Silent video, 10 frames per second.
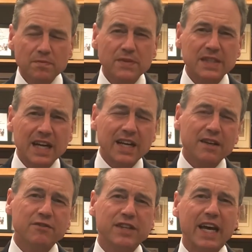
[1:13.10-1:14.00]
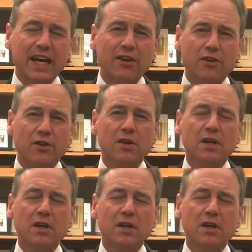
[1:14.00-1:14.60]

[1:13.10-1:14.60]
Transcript: son of a dad who